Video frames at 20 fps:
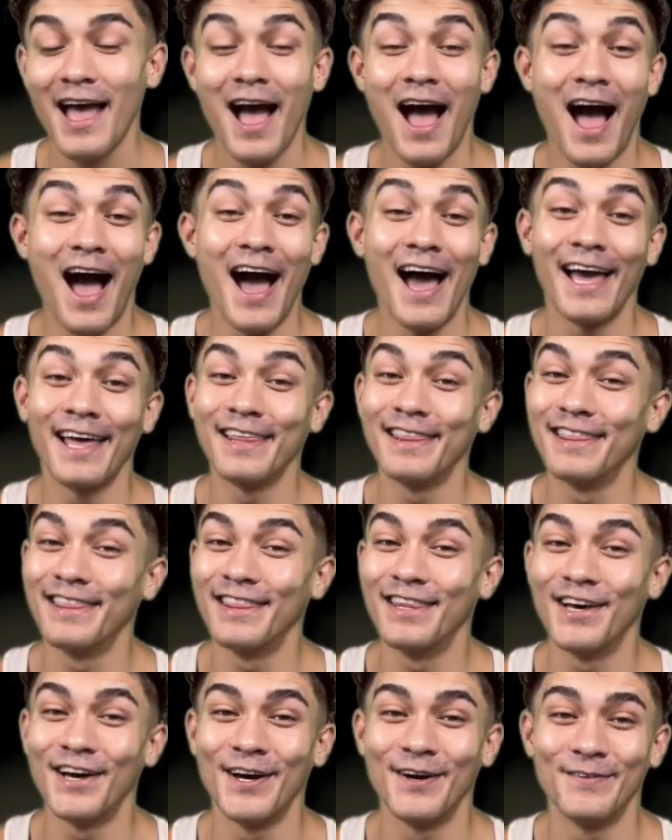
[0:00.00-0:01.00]
I
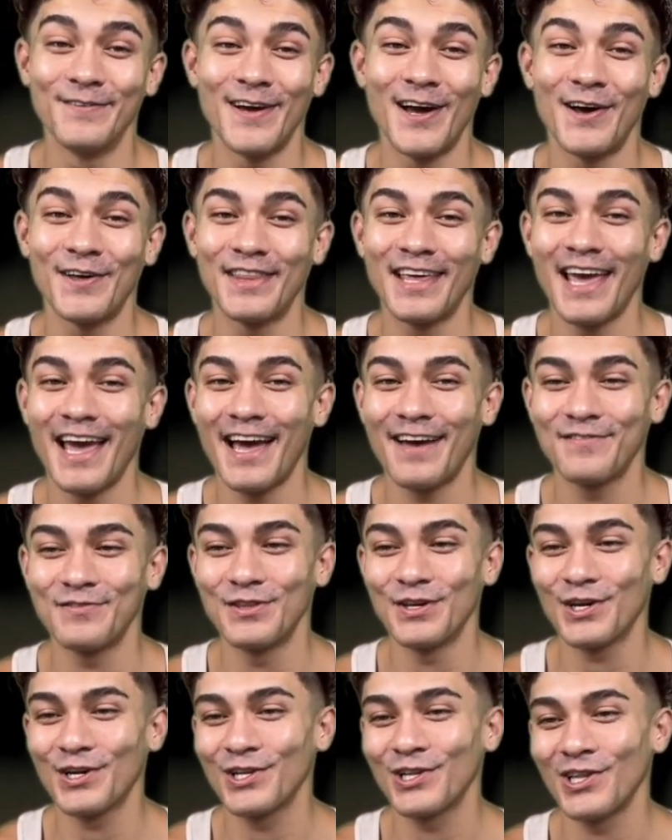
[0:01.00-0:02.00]
love how they have
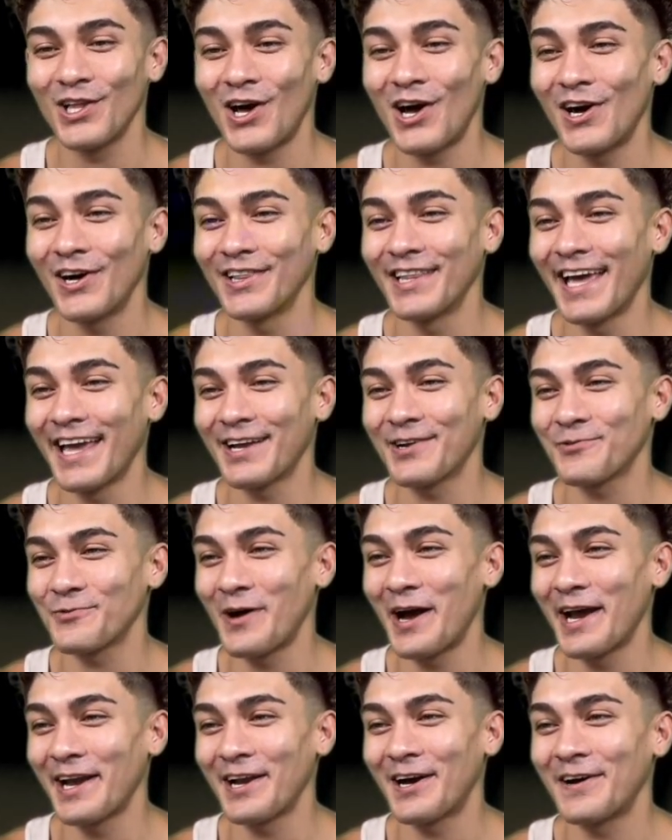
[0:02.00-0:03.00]
the claw like
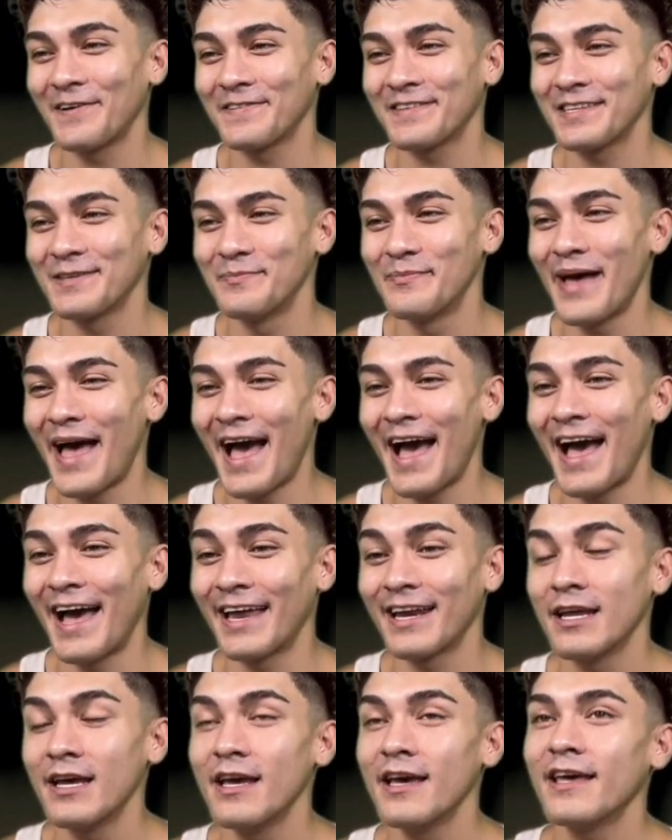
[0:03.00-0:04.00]
right off the bat.